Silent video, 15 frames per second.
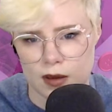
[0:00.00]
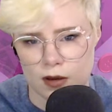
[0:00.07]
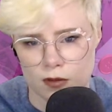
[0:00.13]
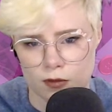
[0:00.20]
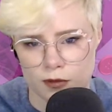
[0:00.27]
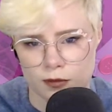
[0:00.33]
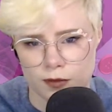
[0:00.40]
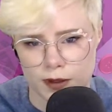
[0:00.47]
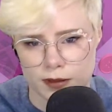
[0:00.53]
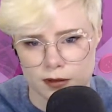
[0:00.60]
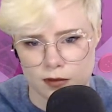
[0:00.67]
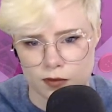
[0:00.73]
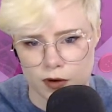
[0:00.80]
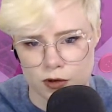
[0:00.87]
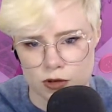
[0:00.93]

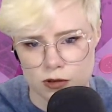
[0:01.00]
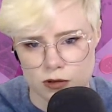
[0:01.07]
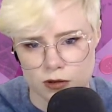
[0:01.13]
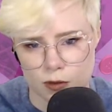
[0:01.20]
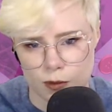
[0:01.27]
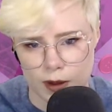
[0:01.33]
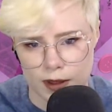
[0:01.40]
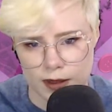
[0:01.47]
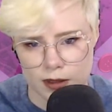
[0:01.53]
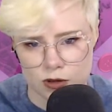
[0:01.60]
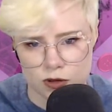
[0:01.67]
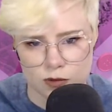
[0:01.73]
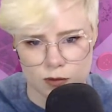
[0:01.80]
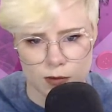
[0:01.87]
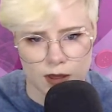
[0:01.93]
reflected version, so I can
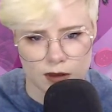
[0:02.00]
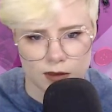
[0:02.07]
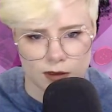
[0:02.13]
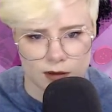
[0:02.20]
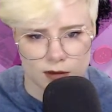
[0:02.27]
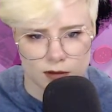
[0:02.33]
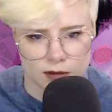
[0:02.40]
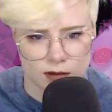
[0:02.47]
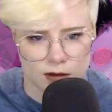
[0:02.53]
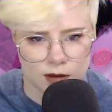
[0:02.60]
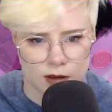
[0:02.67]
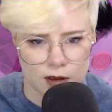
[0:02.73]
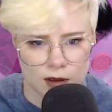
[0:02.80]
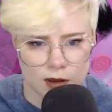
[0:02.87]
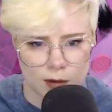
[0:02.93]
just make this
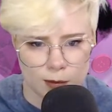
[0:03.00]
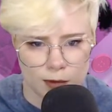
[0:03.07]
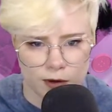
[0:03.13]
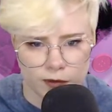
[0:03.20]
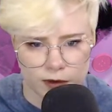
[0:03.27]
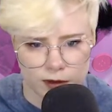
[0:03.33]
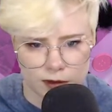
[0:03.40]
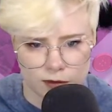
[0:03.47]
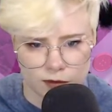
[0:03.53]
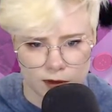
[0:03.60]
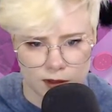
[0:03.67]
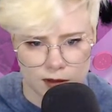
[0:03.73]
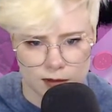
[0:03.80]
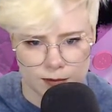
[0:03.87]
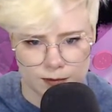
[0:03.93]
perfectly
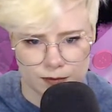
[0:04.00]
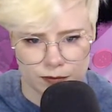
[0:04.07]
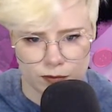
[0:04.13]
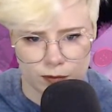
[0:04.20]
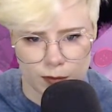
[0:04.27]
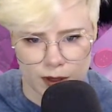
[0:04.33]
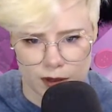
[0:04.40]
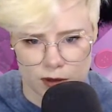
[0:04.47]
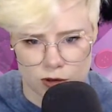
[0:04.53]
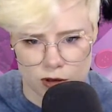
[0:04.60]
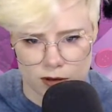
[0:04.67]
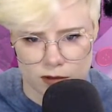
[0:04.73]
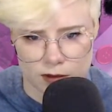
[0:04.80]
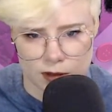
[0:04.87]
fit by adjusting